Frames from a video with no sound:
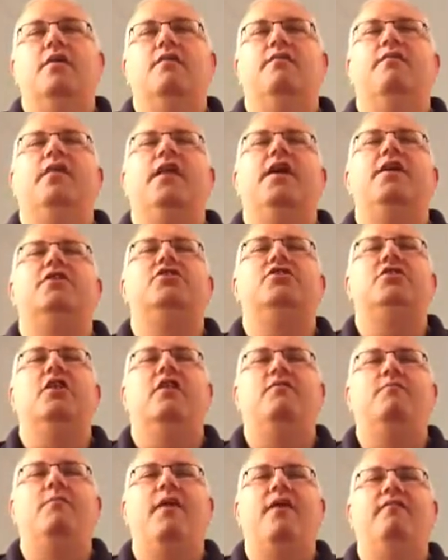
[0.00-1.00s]
flesh
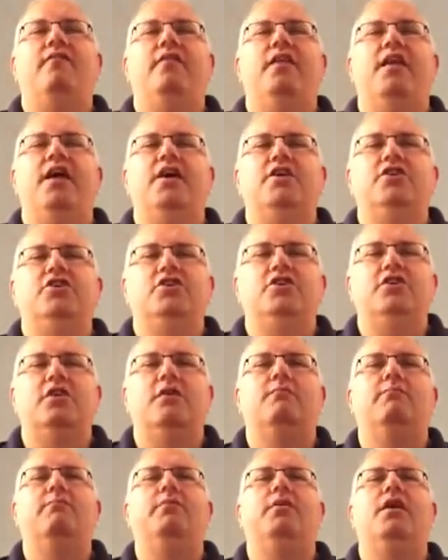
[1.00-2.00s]
of my flesh,
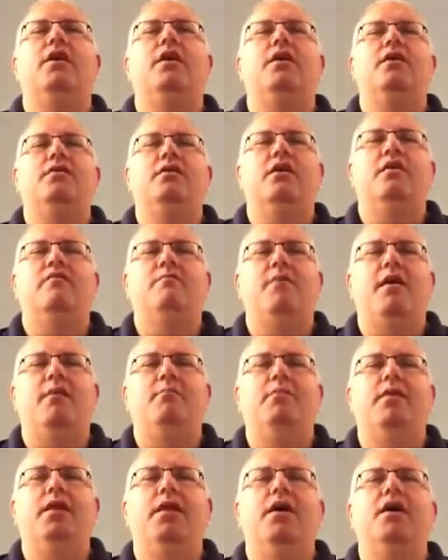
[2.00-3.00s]
blood of my
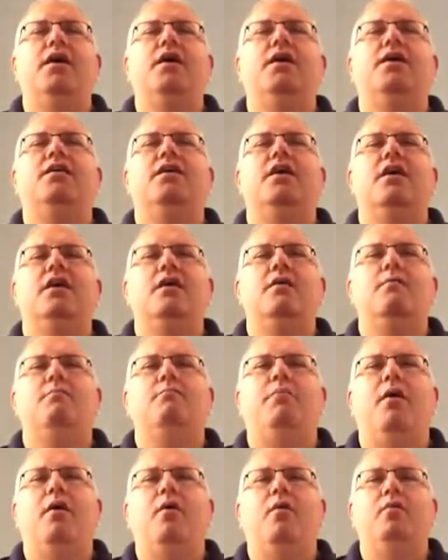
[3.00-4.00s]
blood,
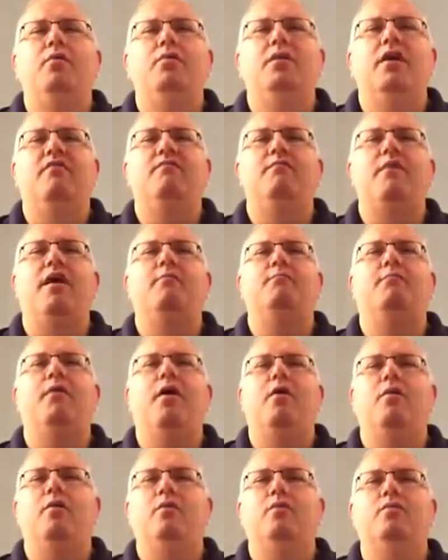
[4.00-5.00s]
bone of my
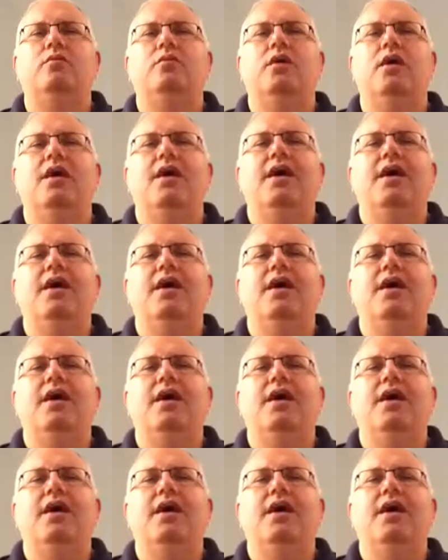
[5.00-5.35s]
bone,